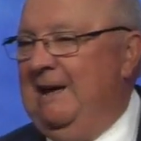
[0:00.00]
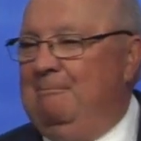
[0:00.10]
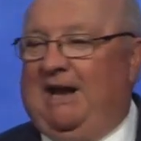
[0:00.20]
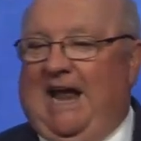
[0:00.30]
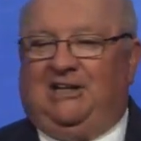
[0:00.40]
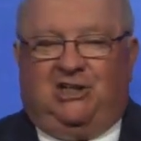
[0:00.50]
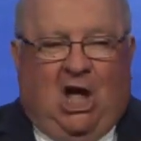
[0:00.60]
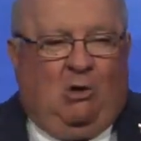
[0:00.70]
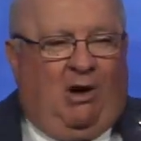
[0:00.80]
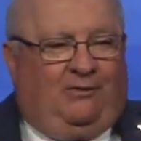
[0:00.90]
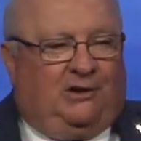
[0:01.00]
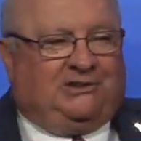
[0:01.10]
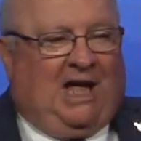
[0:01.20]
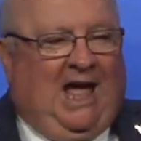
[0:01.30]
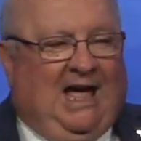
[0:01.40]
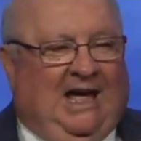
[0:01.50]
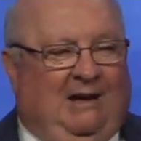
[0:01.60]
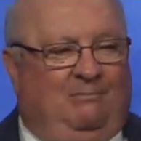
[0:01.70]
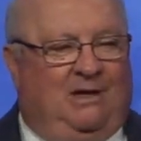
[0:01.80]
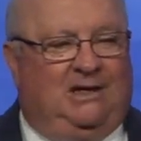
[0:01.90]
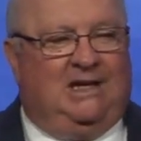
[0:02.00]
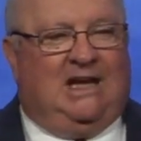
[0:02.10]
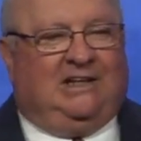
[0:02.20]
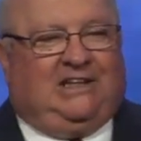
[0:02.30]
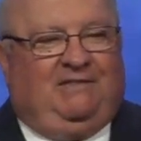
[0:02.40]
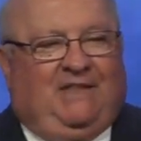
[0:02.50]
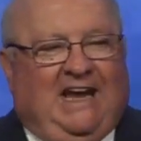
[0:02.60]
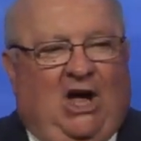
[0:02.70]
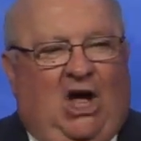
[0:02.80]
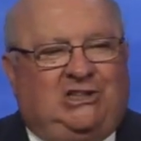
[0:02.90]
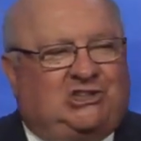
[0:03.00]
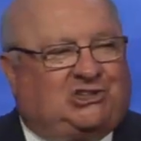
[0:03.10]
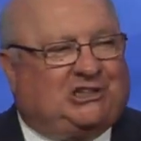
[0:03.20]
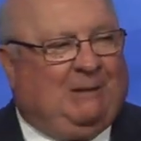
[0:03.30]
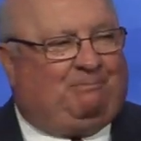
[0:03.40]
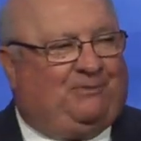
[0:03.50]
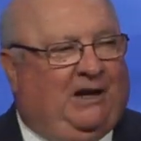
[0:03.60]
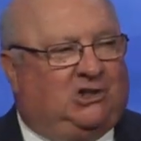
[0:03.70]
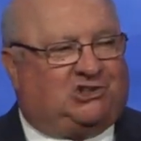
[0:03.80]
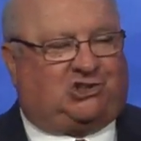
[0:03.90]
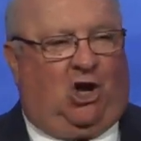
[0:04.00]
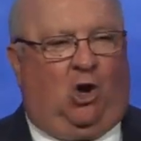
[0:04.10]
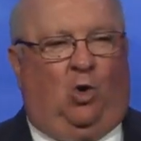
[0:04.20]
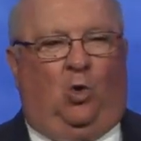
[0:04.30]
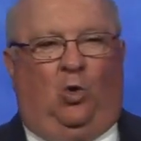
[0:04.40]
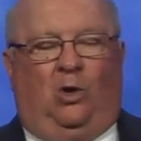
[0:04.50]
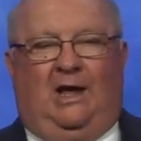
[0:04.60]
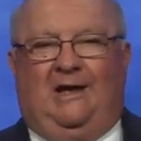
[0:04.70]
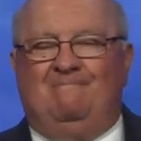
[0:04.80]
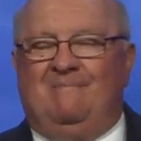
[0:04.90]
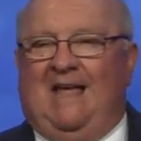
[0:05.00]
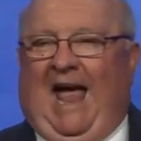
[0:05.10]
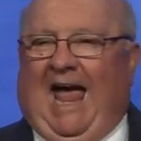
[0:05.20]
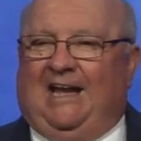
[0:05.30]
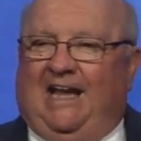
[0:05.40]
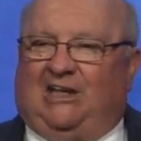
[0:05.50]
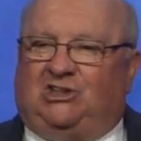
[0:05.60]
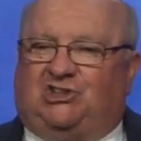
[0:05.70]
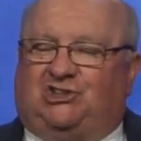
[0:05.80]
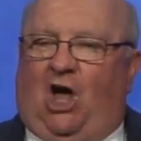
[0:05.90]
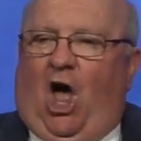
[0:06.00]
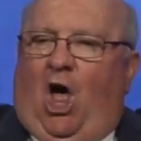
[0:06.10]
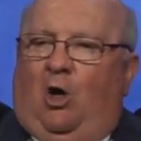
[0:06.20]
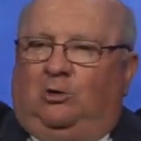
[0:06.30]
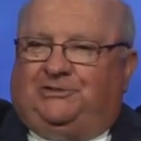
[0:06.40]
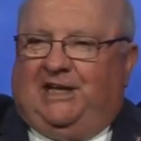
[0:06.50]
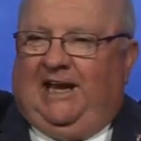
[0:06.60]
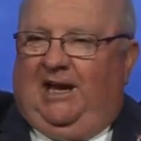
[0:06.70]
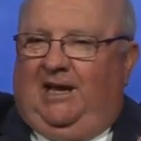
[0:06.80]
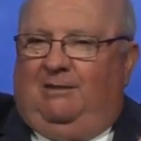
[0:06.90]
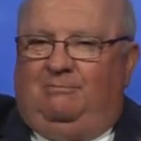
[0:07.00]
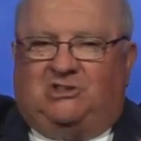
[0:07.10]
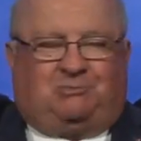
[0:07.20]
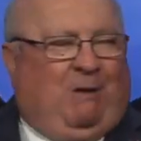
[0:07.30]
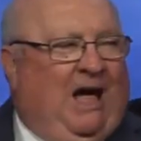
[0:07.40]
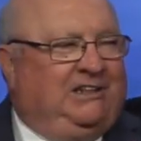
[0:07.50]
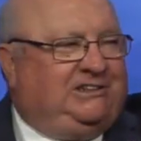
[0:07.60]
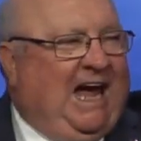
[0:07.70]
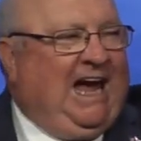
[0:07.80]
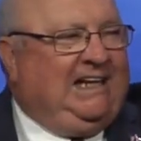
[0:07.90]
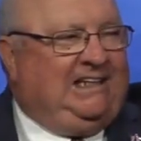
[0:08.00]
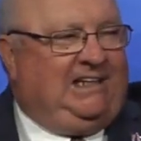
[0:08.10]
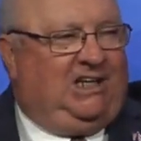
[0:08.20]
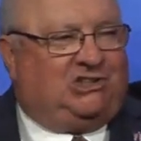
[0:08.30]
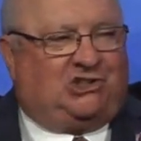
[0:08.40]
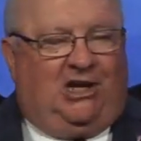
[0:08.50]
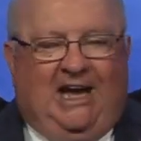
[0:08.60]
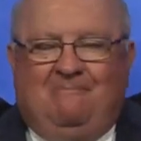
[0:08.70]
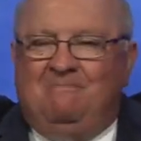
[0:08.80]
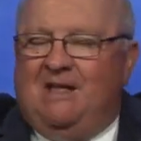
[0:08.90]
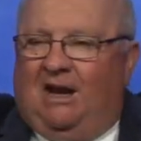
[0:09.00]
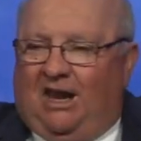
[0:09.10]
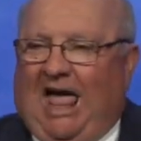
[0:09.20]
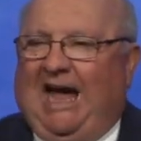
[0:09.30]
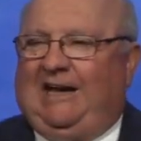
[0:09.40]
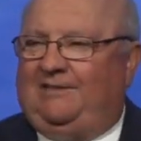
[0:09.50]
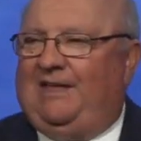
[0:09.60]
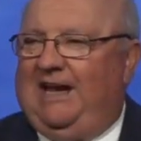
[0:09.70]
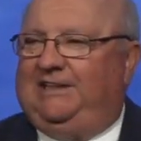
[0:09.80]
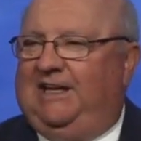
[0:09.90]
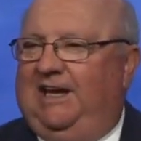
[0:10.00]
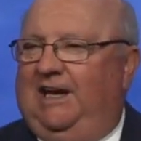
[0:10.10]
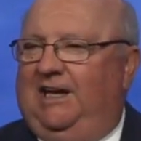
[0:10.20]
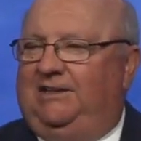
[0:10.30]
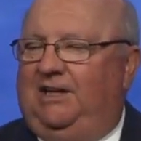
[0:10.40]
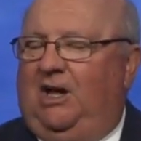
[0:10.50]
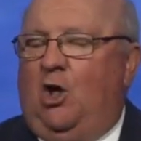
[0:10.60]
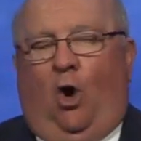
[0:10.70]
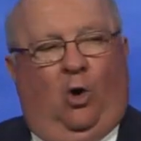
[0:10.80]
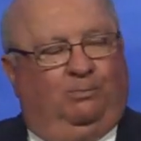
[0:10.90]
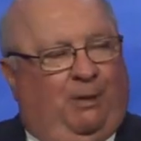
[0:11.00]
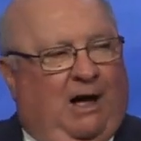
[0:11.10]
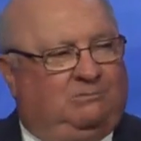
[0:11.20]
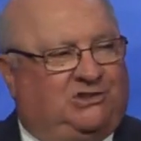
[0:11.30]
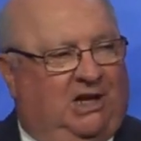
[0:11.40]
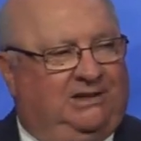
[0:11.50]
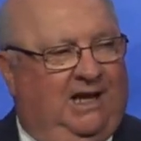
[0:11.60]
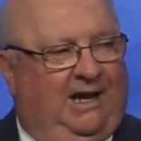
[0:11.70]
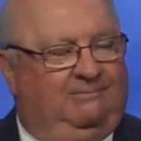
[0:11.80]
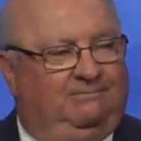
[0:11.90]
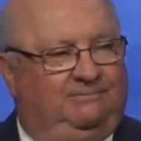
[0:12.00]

but at no other time did they unzip their soul and exalt him spontaneously like they did on Palm Sunday.